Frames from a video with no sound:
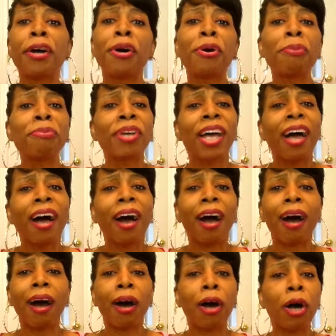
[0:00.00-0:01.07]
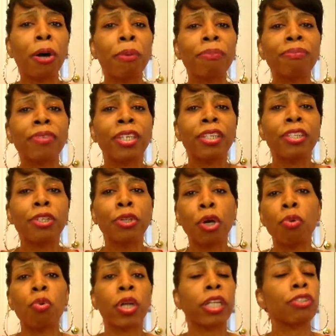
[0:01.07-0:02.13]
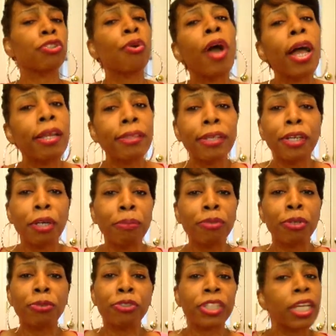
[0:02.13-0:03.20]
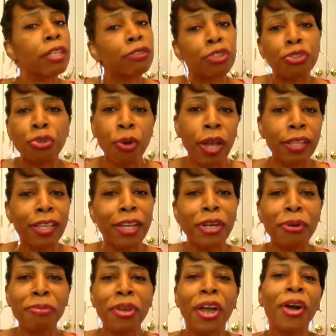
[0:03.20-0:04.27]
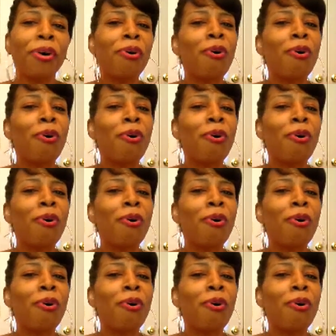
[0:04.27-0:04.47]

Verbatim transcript: them, um, you don't want to try them, you're scared to try them,